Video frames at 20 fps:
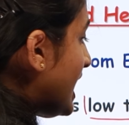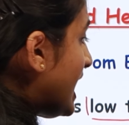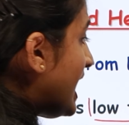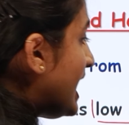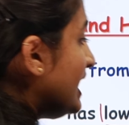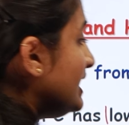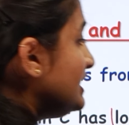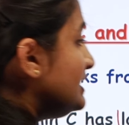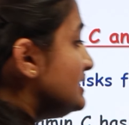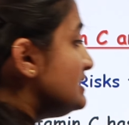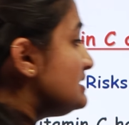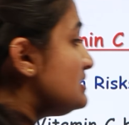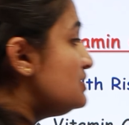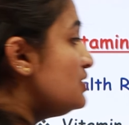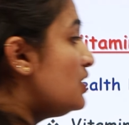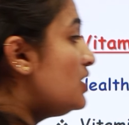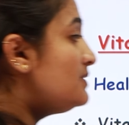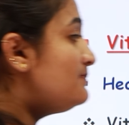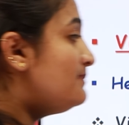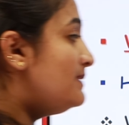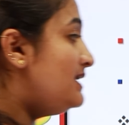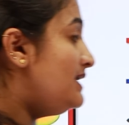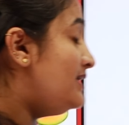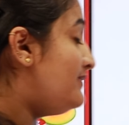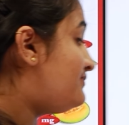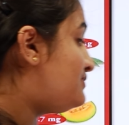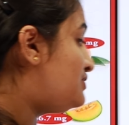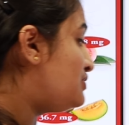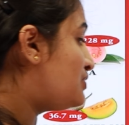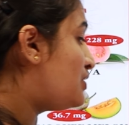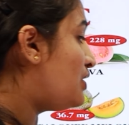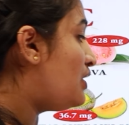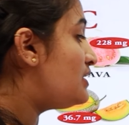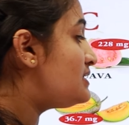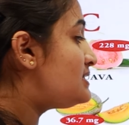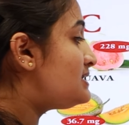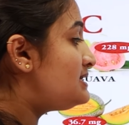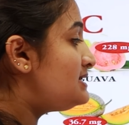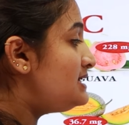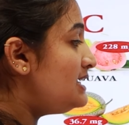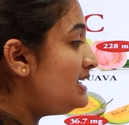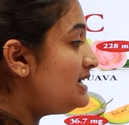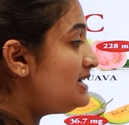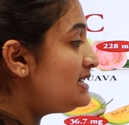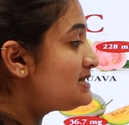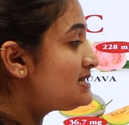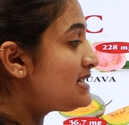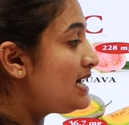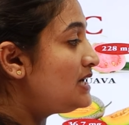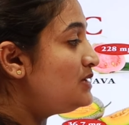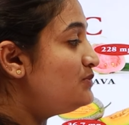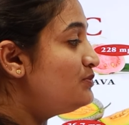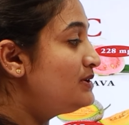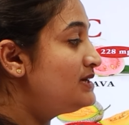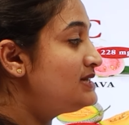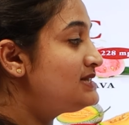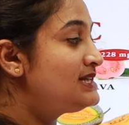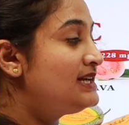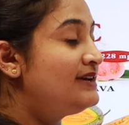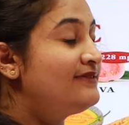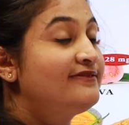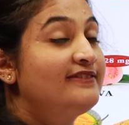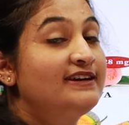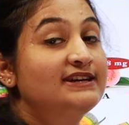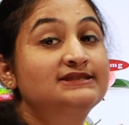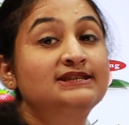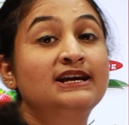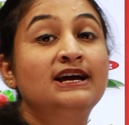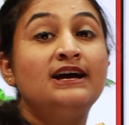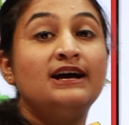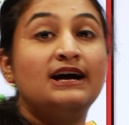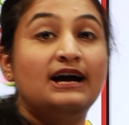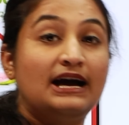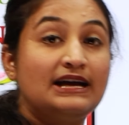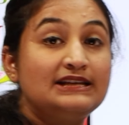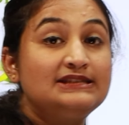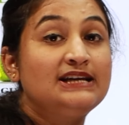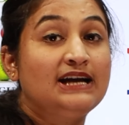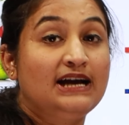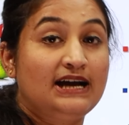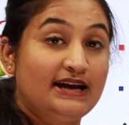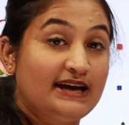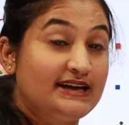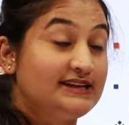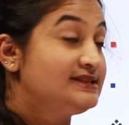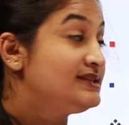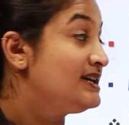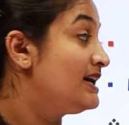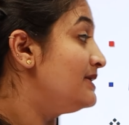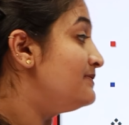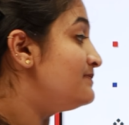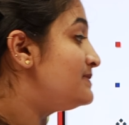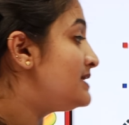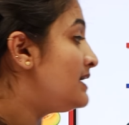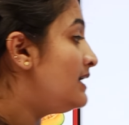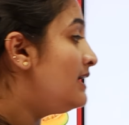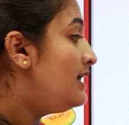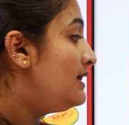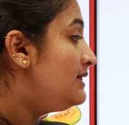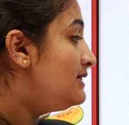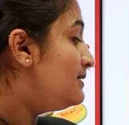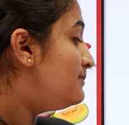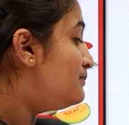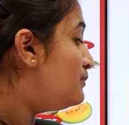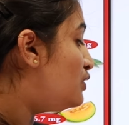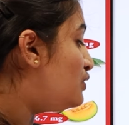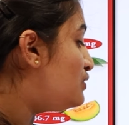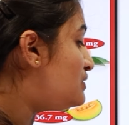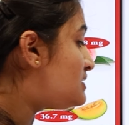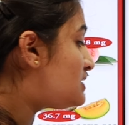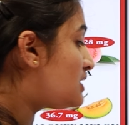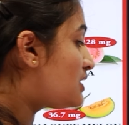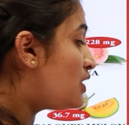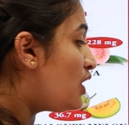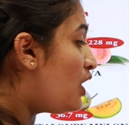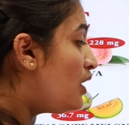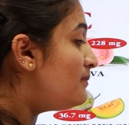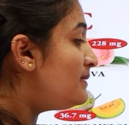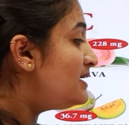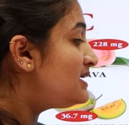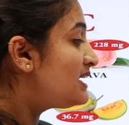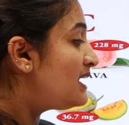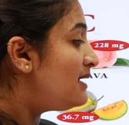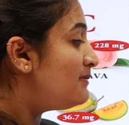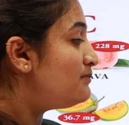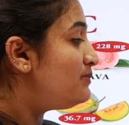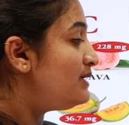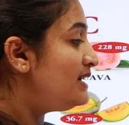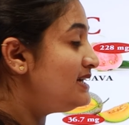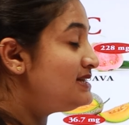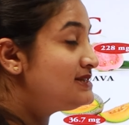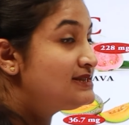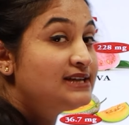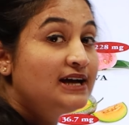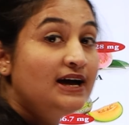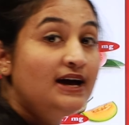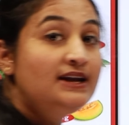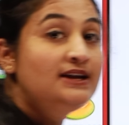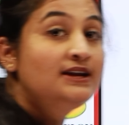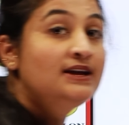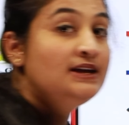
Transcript: and is not believed to cause serious adverse effect at high times. The most common complaints are,